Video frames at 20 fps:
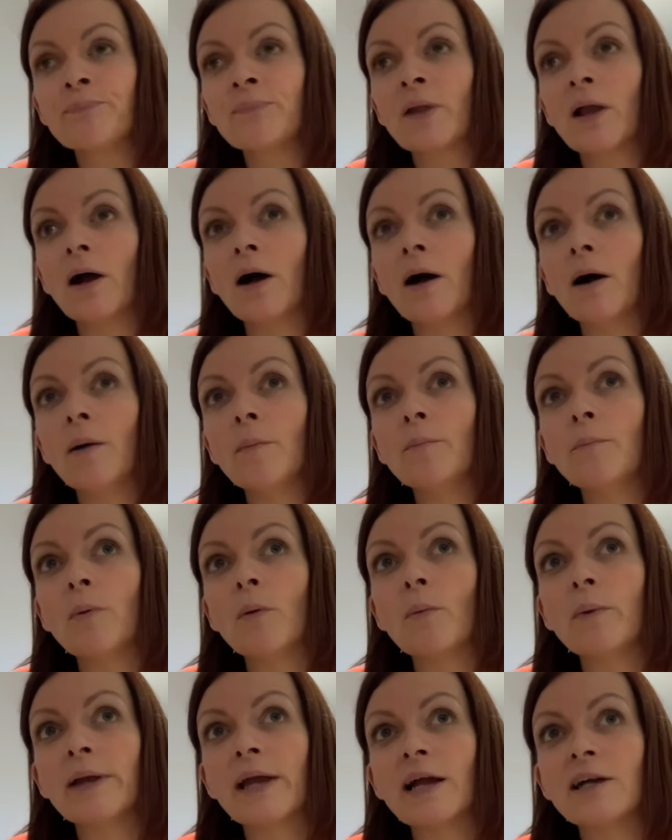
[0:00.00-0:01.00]
But
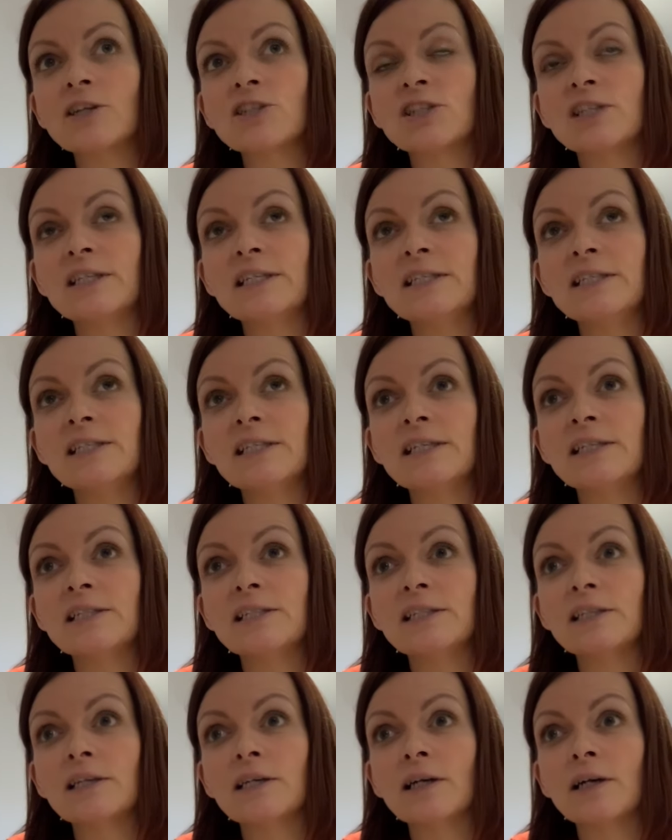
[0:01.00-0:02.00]
we actually did
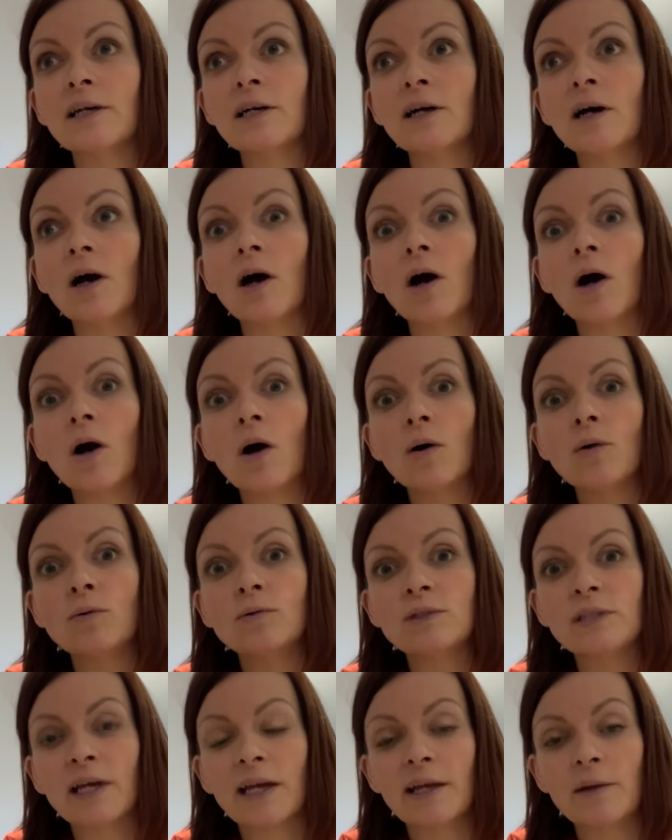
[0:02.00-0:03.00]
a whole
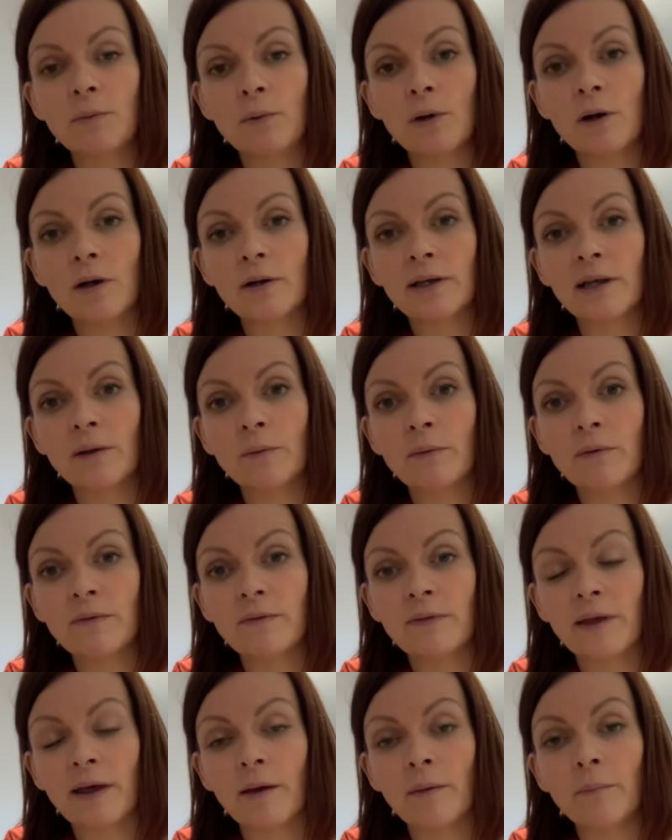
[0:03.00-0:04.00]
day working with
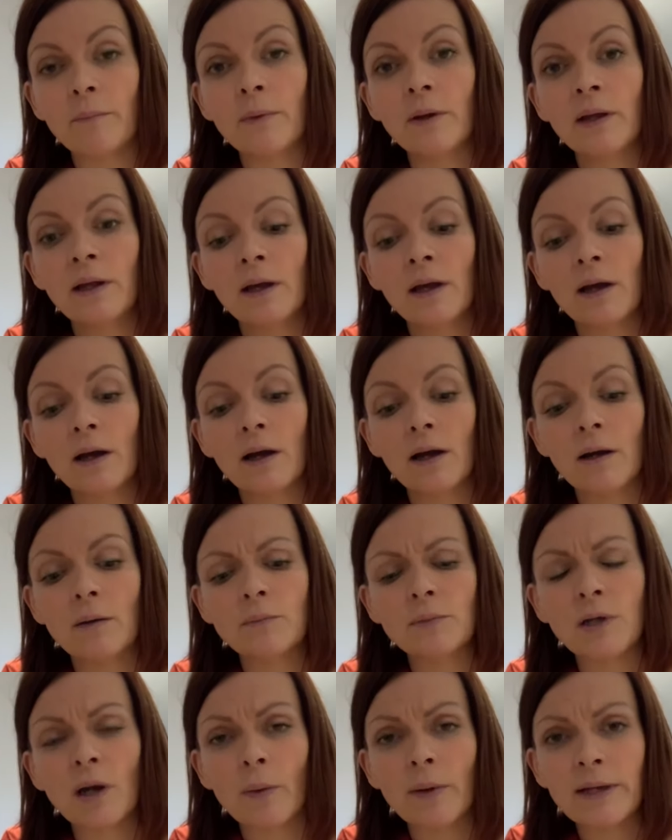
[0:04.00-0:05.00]
them,
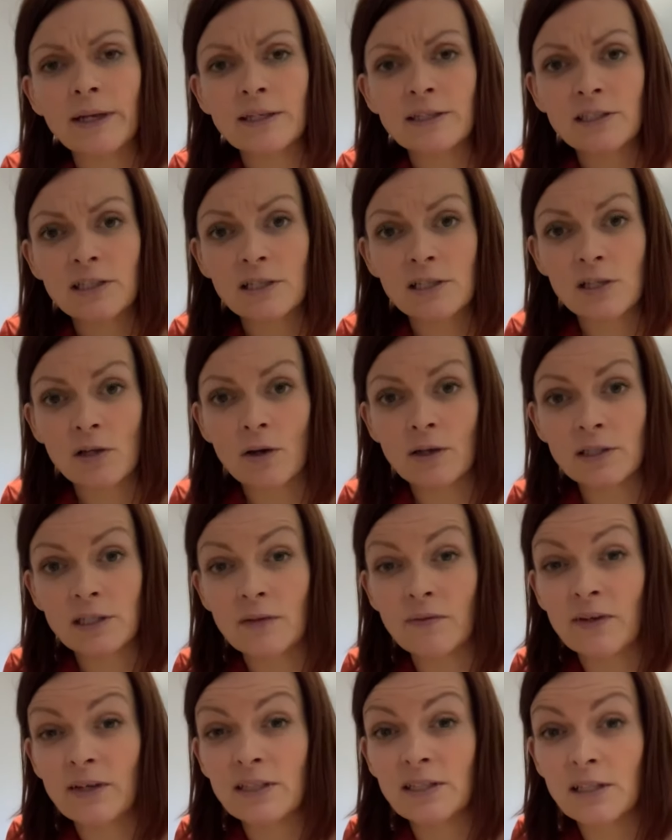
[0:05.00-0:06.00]
going into the
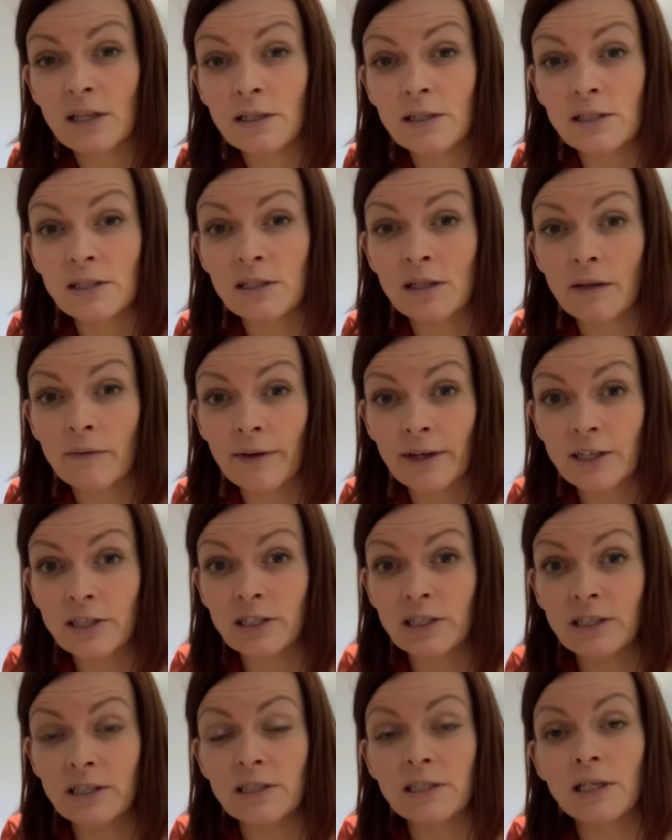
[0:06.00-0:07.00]
scientific studies that they've
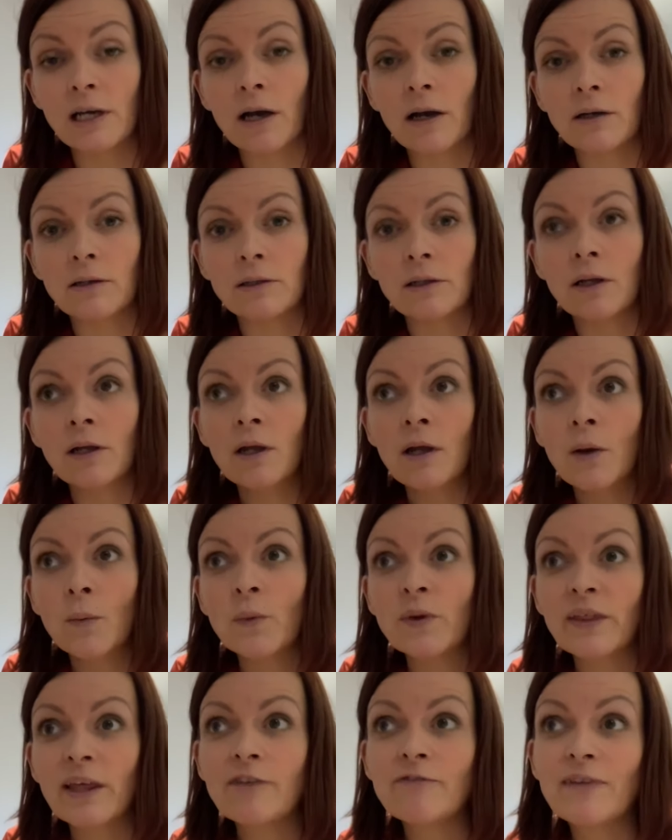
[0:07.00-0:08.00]
actually done, where
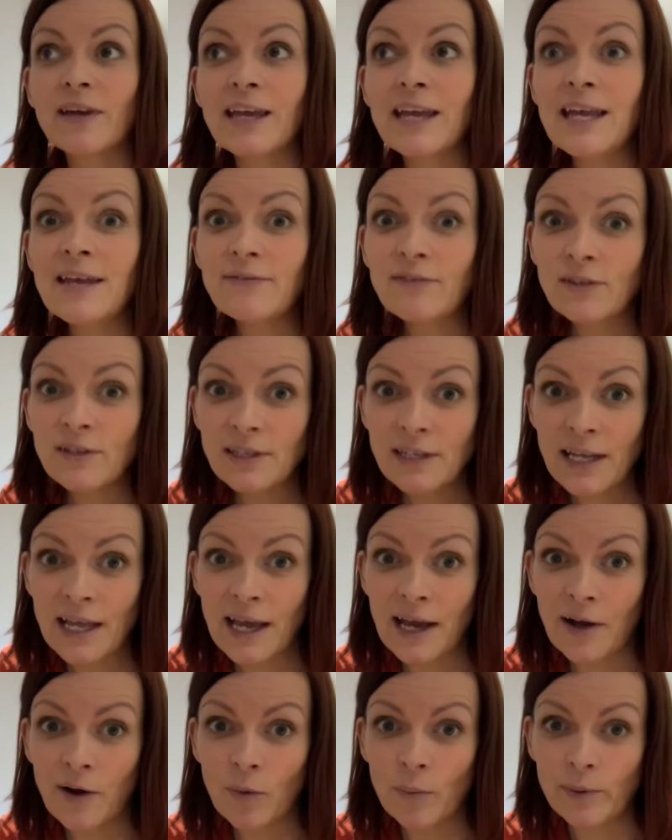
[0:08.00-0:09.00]
they've even
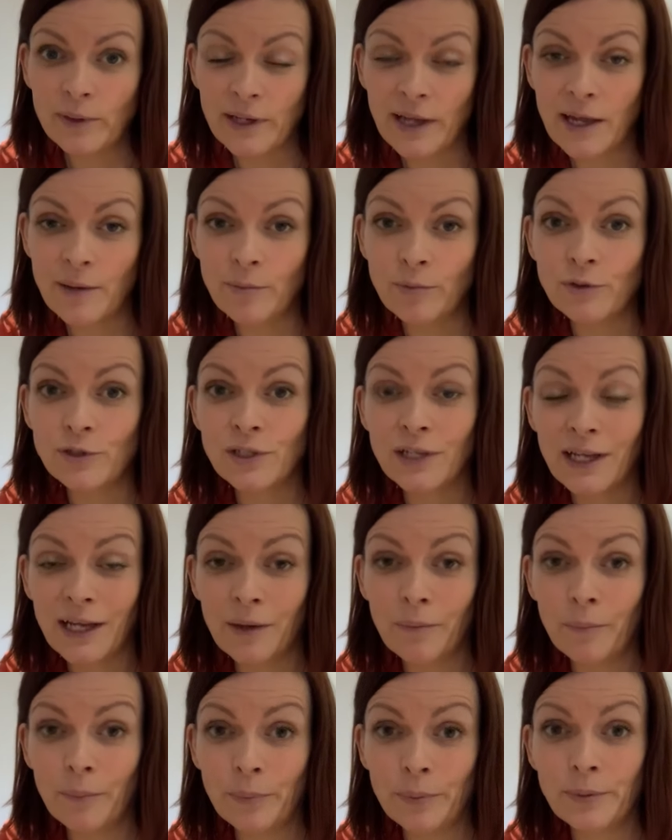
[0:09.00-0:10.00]
now been able to
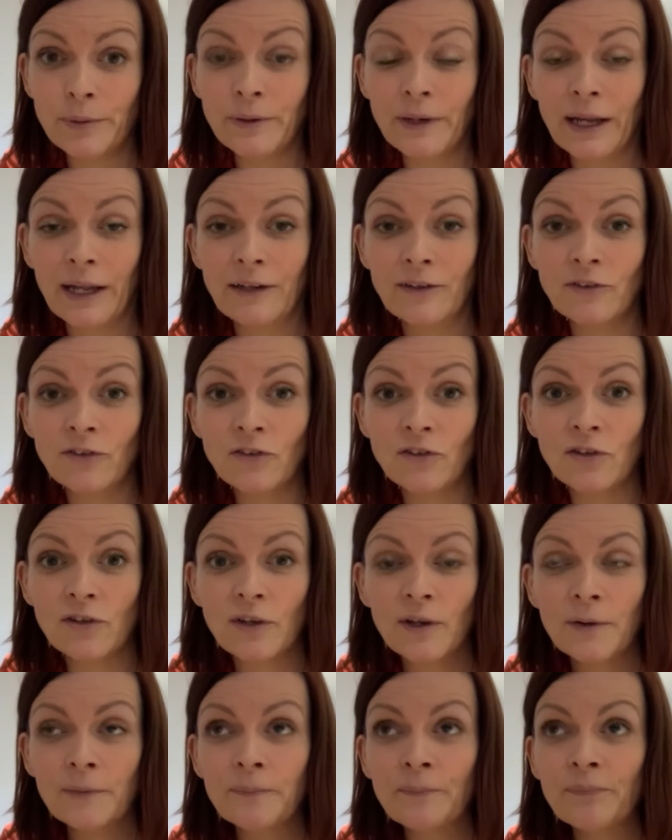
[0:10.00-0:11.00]
imprint
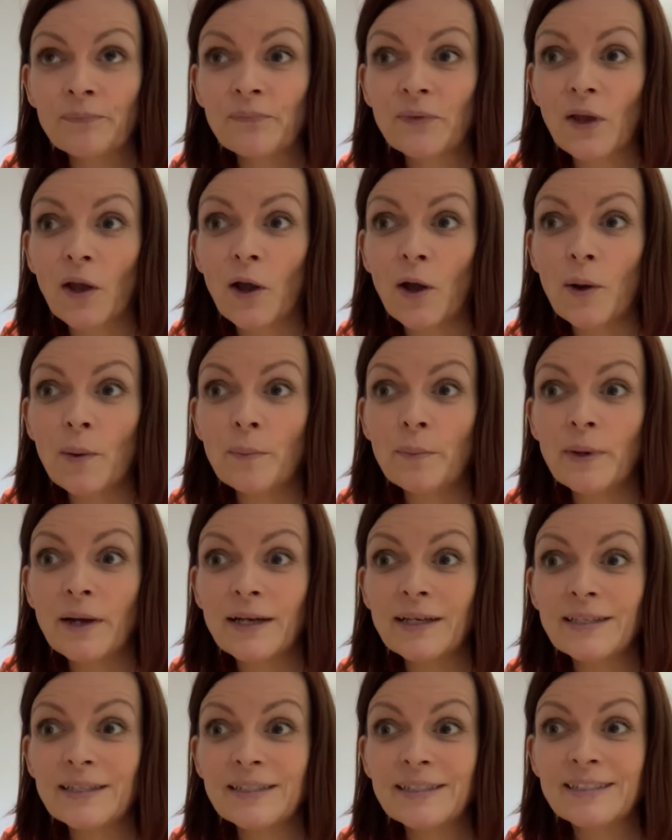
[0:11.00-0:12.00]

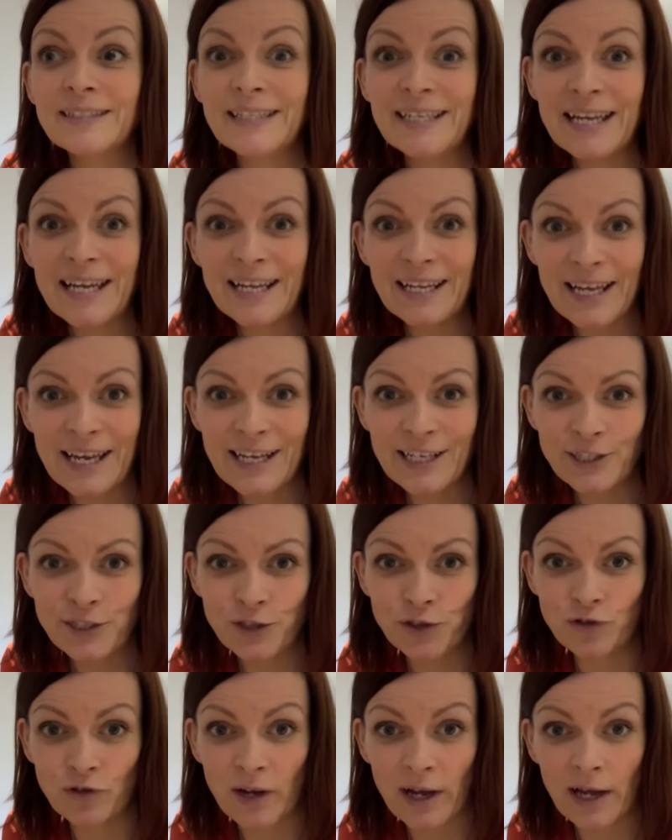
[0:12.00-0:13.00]
DNA
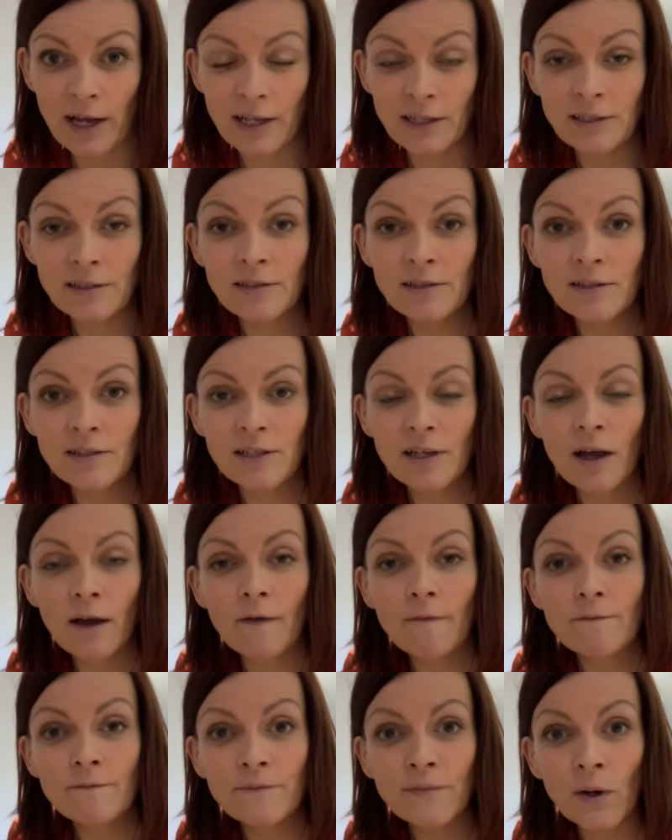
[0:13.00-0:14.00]
strands
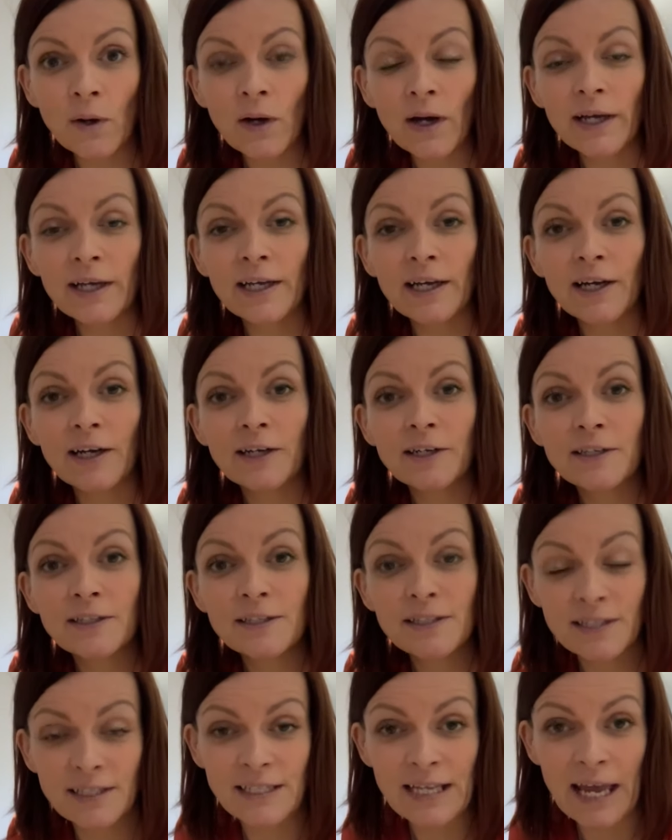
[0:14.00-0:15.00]
via
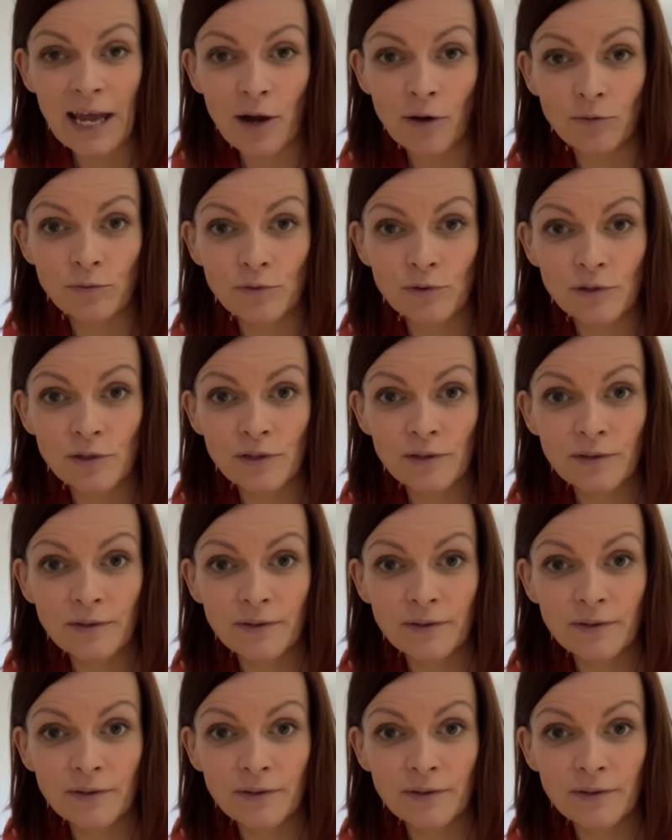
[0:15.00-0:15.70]
sound.